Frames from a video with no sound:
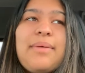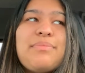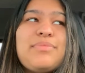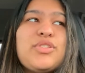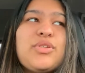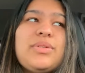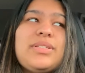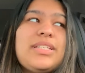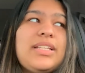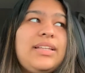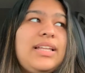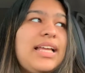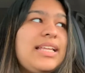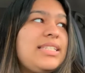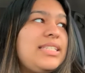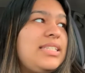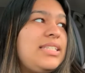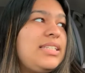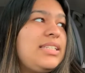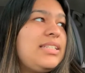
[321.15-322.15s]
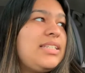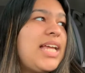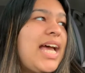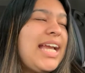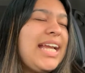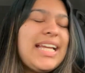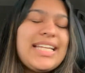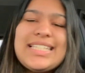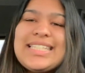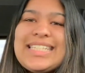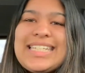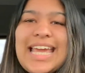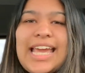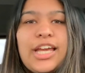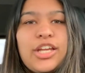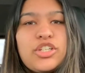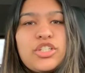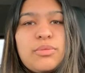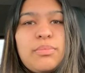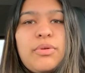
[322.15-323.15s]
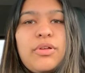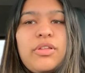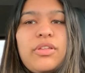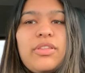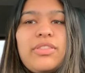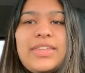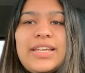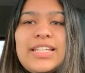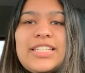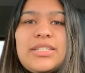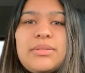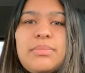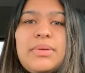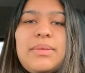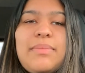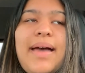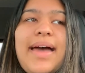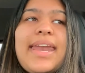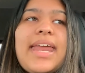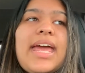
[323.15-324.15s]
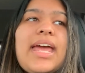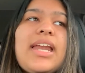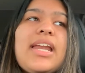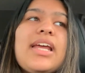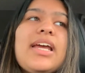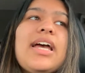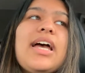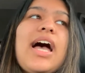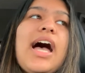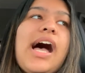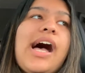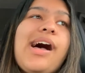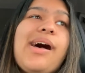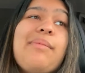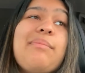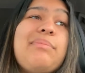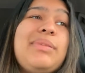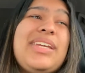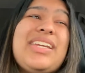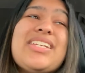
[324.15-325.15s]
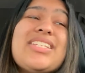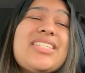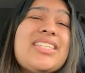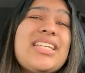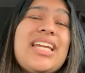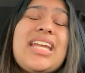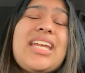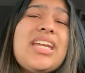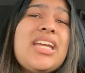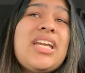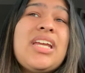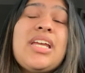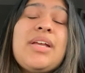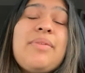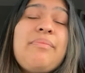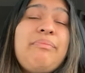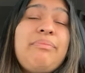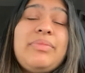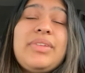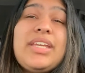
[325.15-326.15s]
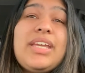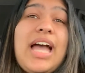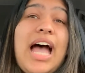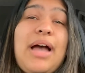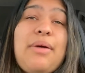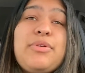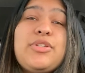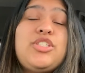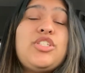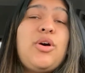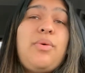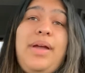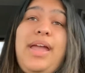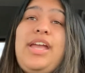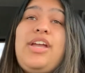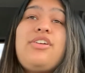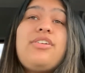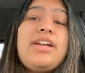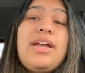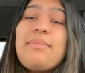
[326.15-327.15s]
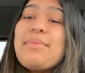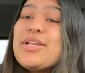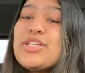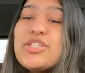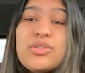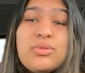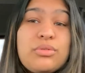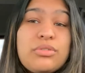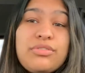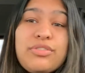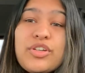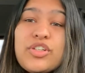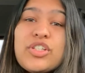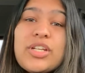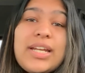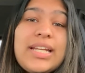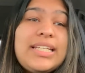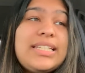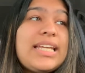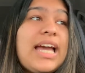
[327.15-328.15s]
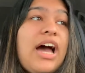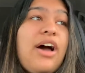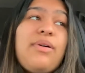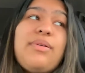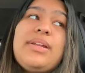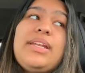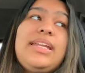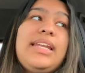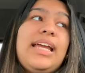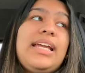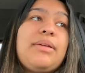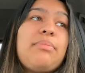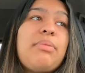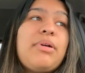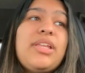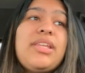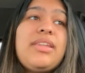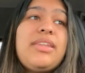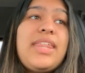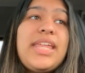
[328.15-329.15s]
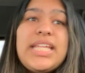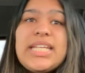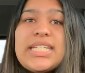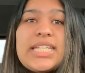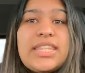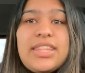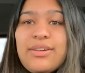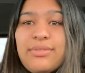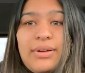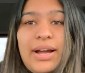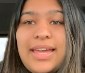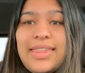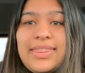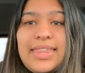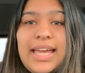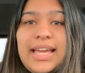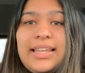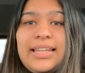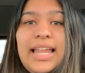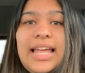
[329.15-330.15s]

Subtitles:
So it's a less, I guess, tangible thing to be mad at. Because like I was so angry at my school for shutting down, and like, but they did the right thing.